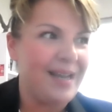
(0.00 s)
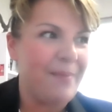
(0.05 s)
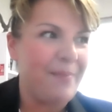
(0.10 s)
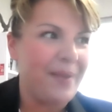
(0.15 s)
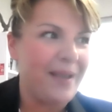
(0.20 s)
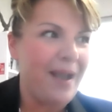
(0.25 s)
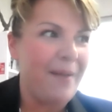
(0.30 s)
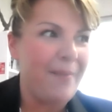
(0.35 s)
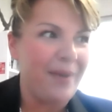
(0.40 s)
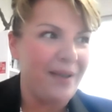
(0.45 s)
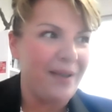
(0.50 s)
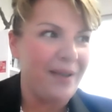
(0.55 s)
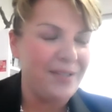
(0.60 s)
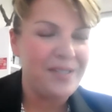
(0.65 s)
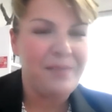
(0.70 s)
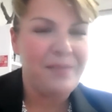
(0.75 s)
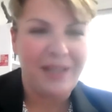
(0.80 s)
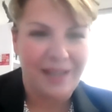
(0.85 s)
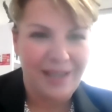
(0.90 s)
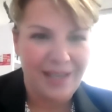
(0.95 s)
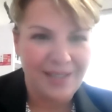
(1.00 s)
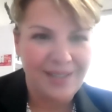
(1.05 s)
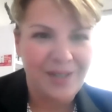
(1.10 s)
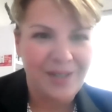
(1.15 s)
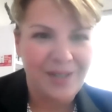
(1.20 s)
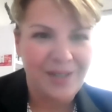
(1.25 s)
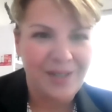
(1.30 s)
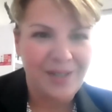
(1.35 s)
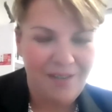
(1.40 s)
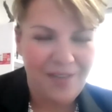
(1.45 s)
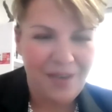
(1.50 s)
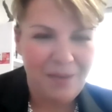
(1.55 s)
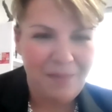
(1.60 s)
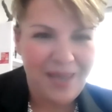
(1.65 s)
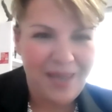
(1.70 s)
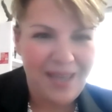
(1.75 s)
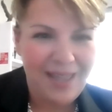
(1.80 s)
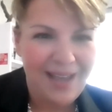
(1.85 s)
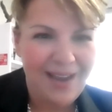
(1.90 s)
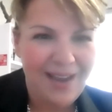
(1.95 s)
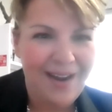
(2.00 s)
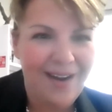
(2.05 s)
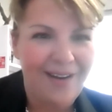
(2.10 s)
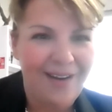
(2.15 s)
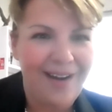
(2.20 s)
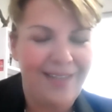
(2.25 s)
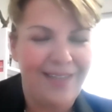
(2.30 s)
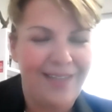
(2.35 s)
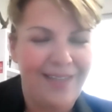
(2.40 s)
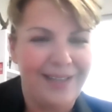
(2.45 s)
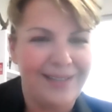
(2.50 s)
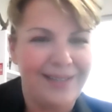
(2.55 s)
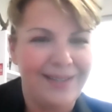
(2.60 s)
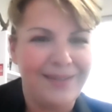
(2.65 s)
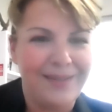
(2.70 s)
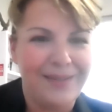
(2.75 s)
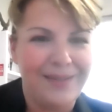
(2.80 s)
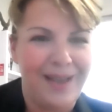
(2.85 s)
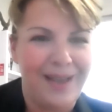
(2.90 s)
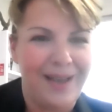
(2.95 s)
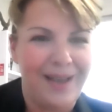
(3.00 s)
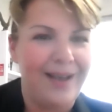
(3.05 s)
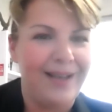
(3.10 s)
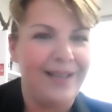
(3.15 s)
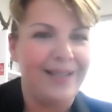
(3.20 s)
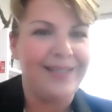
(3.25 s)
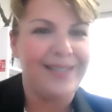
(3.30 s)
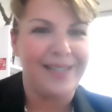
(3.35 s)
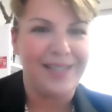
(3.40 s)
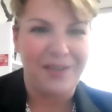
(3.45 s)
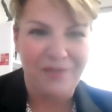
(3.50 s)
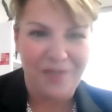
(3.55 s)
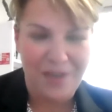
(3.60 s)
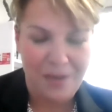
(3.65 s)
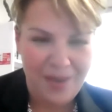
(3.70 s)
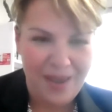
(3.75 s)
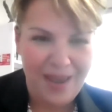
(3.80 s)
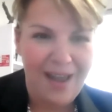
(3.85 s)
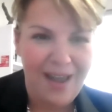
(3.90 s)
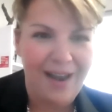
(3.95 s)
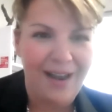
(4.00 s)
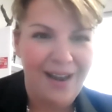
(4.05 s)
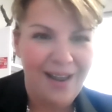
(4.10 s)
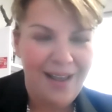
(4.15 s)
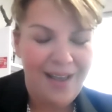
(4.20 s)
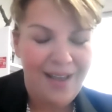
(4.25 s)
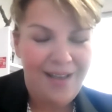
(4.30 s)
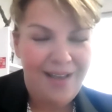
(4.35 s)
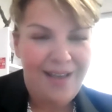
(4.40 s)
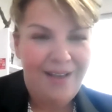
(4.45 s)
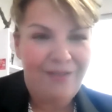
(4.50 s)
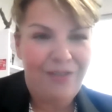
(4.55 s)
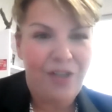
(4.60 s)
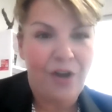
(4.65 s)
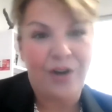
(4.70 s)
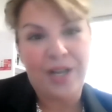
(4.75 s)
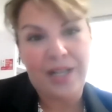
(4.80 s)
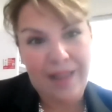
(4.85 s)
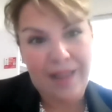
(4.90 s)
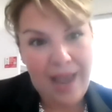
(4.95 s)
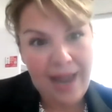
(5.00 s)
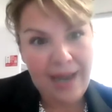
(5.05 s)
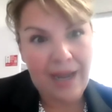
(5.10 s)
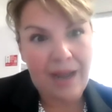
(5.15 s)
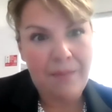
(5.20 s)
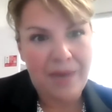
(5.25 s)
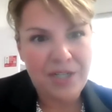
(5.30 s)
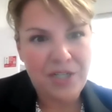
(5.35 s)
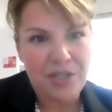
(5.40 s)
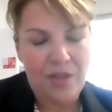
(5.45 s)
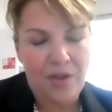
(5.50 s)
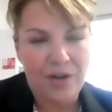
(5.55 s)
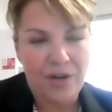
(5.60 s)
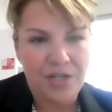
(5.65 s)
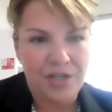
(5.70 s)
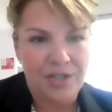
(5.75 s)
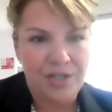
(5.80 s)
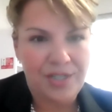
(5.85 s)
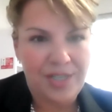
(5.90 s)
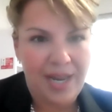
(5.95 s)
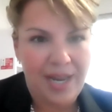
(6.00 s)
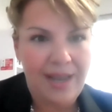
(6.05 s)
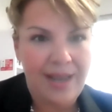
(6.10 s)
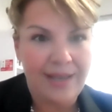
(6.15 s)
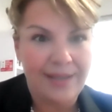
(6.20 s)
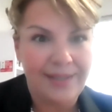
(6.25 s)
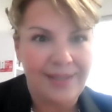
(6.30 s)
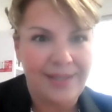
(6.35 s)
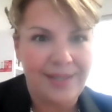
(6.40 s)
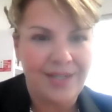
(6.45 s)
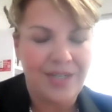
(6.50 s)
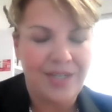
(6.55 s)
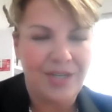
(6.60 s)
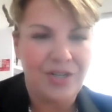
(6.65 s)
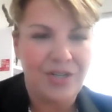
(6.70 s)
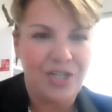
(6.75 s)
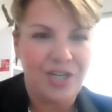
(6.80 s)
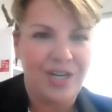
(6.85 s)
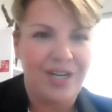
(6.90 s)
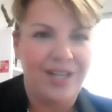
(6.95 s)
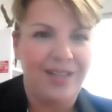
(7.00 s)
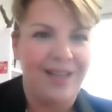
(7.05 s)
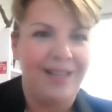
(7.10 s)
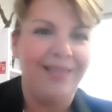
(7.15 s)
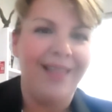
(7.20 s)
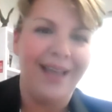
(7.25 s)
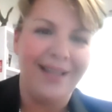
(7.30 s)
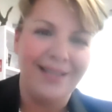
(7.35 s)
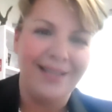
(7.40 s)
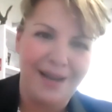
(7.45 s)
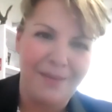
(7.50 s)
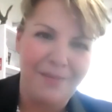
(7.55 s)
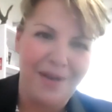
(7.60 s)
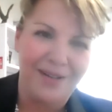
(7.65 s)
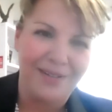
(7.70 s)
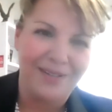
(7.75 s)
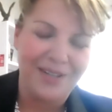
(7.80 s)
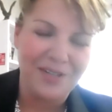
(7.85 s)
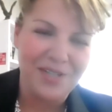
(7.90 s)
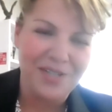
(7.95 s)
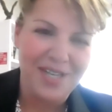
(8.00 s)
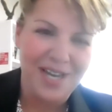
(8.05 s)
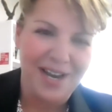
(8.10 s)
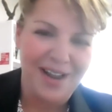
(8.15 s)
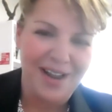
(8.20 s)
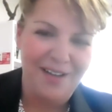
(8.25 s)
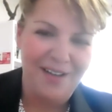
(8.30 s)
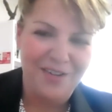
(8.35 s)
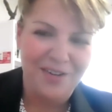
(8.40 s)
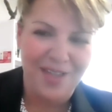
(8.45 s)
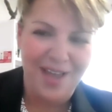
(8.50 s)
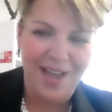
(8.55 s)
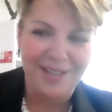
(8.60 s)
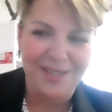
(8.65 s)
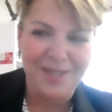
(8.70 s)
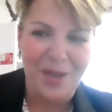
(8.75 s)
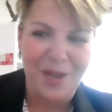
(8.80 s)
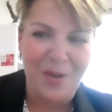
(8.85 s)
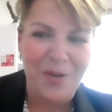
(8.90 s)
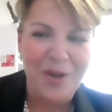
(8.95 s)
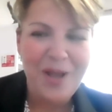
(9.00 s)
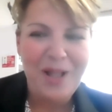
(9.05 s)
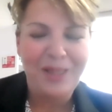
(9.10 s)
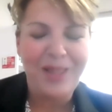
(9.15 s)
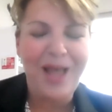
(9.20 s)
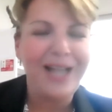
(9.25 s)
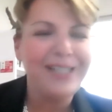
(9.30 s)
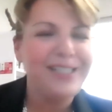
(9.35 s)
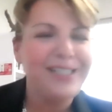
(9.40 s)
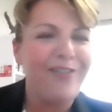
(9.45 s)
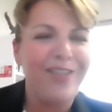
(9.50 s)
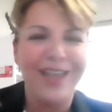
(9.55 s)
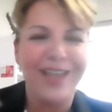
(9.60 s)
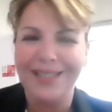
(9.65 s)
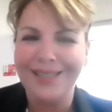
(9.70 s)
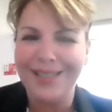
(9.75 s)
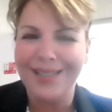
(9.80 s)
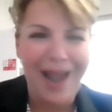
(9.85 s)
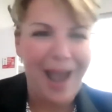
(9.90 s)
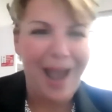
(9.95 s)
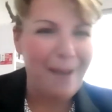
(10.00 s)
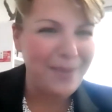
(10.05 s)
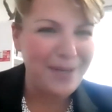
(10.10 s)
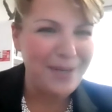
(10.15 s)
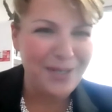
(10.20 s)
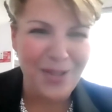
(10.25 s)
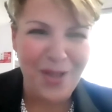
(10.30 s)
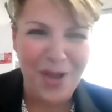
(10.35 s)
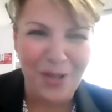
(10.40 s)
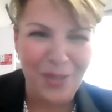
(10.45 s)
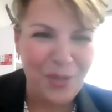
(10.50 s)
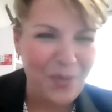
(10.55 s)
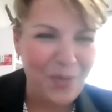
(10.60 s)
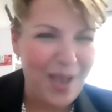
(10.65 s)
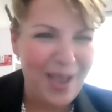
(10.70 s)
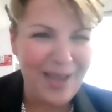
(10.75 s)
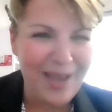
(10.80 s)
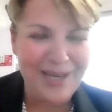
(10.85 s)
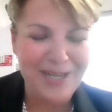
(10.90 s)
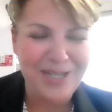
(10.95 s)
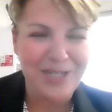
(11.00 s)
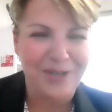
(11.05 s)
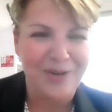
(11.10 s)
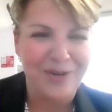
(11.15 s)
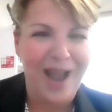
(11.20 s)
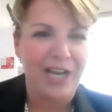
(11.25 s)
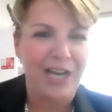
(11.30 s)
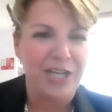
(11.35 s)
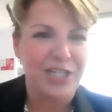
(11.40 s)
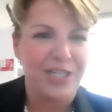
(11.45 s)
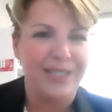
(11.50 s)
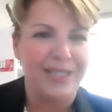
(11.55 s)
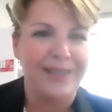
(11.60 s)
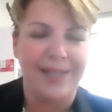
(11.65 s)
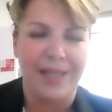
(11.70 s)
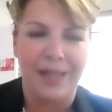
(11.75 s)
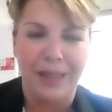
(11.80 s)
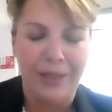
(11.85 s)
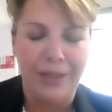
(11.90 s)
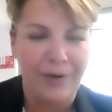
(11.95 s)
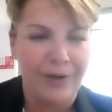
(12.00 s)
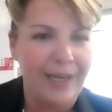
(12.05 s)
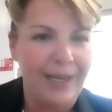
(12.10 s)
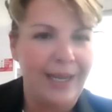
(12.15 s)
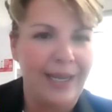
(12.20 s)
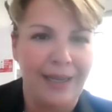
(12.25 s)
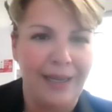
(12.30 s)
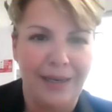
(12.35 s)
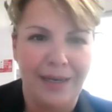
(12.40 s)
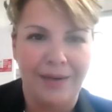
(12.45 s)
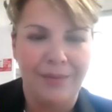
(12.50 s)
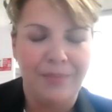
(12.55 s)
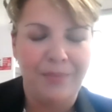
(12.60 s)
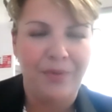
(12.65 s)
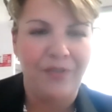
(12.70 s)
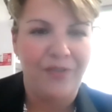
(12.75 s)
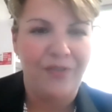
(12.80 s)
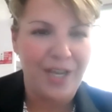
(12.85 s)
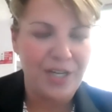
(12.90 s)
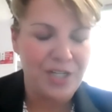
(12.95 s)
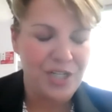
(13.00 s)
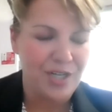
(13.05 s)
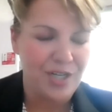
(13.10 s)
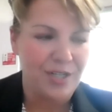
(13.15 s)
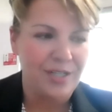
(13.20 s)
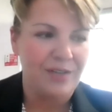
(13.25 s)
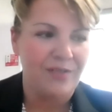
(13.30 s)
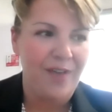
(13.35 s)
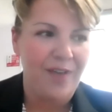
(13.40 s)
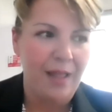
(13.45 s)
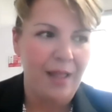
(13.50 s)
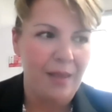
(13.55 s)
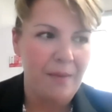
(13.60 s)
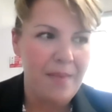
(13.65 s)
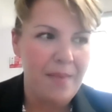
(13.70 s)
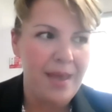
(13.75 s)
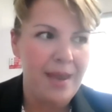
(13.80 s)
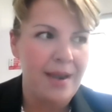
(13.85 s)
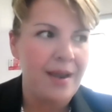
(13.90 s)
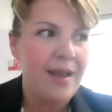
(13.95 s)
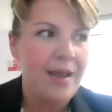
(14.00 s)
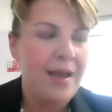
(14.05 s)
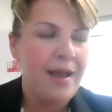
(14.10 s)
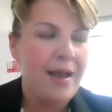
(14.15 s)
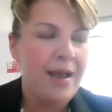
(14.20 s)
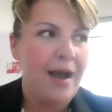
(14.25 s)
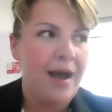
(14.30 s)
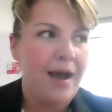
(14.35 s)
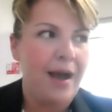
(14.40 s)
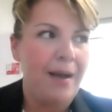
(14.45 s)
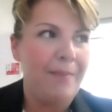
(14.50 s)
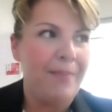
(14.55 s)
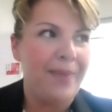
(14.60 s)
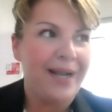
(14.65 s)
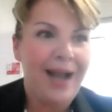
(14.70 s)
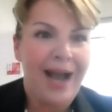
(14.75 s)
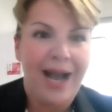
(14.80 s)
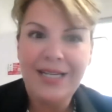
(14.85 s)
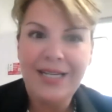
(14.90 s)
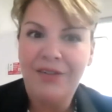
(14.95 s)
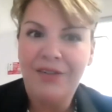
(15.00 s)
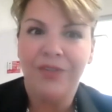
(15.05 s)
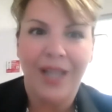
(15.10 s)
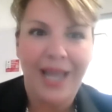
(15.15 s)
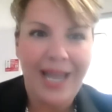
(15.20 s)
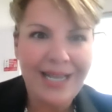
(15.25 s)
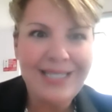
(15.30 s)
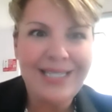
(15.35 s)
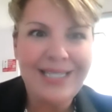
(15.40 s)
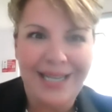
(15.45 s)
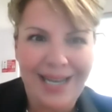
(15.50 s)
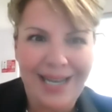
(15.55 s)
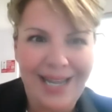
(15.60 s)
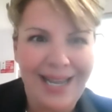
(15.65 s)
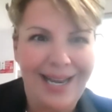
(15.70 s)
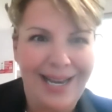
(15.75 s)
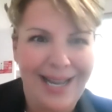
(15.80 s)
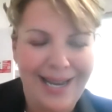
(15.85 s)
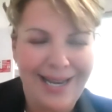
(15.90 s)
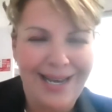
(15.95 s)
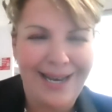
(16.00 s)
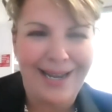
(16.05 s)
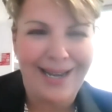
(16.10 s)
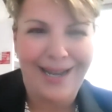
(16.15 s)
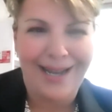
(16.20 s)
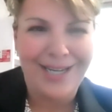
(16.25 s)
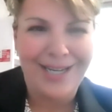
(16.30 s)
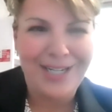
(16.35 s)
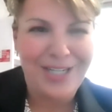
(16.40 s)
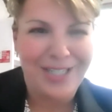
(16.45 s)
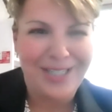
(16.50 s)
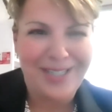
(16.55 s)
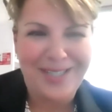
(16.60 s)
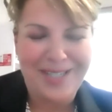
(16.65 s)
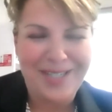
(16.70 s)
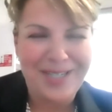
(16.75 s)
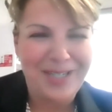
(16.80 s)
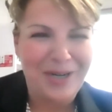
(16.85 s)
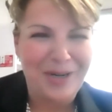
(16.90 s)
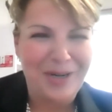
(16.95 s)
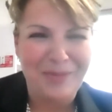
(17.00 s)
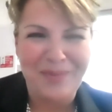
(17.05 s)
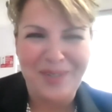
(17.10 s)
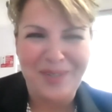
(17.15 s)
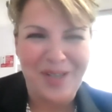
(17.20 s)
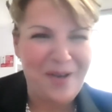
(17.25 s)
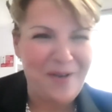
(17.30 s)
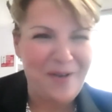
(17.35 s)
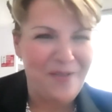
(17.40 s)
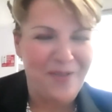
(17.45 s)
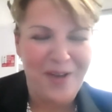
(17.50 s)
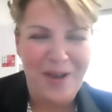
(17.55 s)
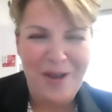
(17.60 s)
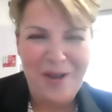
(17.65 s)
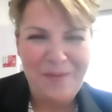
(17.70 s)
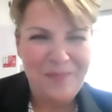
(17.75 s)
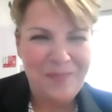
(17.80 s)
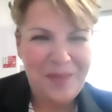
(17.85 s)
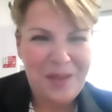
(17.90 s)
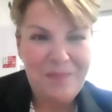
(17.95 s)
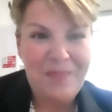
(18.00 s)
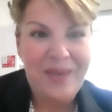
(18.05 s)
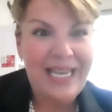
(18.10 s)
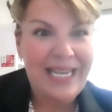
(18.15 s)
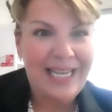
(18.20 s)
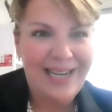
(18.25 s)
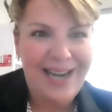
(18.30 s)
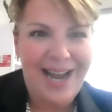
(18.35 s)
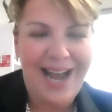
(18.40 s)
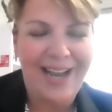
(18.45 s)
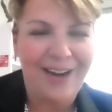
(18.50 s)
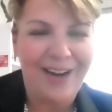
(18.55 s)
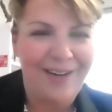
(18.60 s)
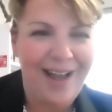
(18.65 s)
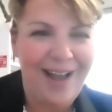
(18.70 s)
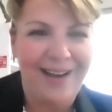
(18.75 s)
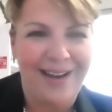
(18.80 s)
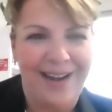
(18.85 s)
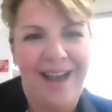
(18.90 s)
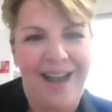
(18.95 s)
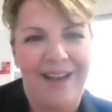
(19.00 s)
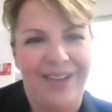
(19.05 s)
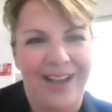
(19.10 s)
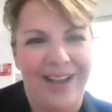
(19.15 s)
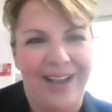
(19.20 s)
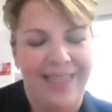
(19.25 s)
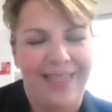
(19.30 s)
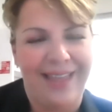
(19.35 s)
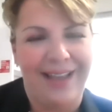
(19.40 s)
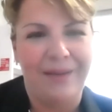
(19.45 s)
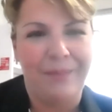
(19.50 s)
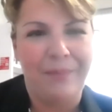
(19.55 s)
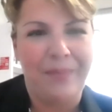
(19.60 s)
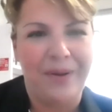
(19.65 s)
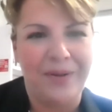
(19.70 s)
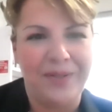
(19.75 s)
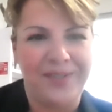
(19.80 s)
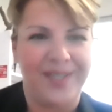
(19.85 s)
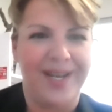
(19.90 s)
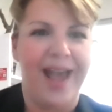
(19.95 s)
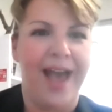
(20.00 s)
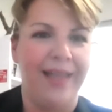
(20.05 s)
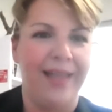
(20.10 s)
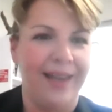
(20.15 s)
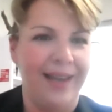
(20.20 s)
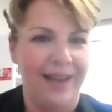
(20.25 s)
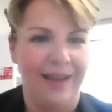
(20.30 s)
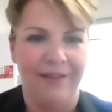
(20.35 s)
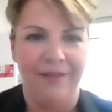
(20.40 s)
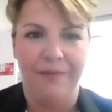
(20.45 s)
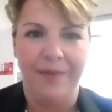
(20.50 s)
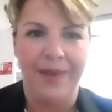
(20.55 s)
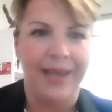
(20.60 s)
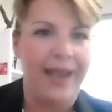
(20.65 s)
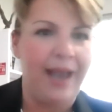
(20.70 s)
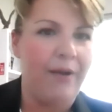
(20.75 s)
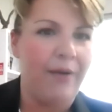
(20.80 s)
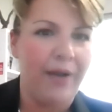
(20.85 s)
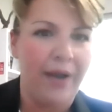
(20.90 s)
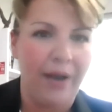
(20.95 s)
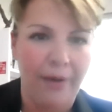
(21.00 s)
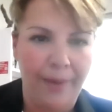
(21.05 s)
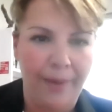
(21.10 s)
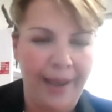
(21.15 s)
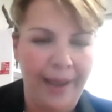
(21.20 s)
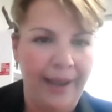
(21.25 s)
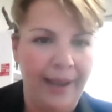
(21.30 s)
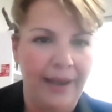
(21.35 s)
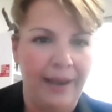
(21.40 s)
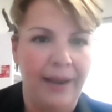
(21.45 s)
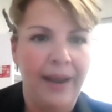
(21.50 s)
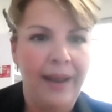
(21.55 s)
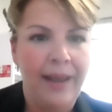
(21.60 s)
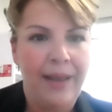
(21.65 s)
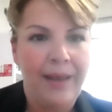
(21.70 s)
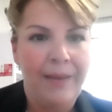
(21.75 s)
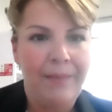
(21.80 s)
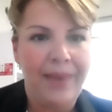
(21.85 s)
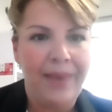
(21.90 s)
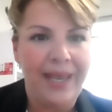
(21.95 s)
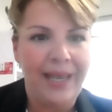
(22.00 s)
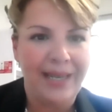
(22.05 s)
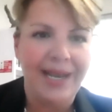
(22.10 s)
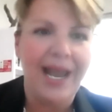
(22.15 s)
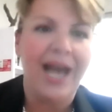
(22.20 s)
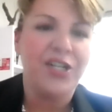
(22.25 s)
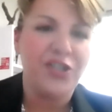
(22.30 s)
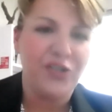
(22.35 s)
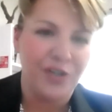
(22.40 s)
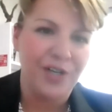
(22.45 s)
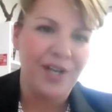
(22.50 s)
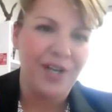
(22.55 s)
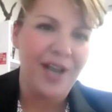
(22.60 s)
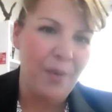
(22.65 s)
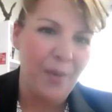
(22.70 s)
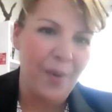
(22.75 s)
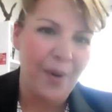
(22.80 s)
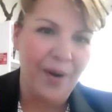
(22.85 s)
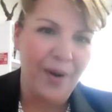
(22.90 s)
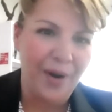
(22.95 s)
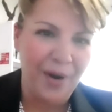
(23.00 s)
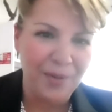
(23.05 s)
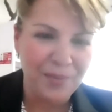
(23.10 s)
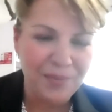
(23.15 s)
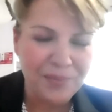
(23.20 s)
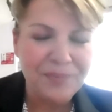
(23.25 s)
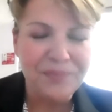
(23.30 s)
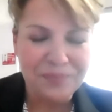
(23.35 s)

up becoming ultimately associate VP there, and then assistant VP at Florida Atlantic, a much larger state institution, and then landed at Montclair State after that. So lots of things that happened along the way, and interactions and learning and professional development, but kind of landed in it just in terms of being in higher ed and having, I think, a personality of being outgoing and being a natural networker.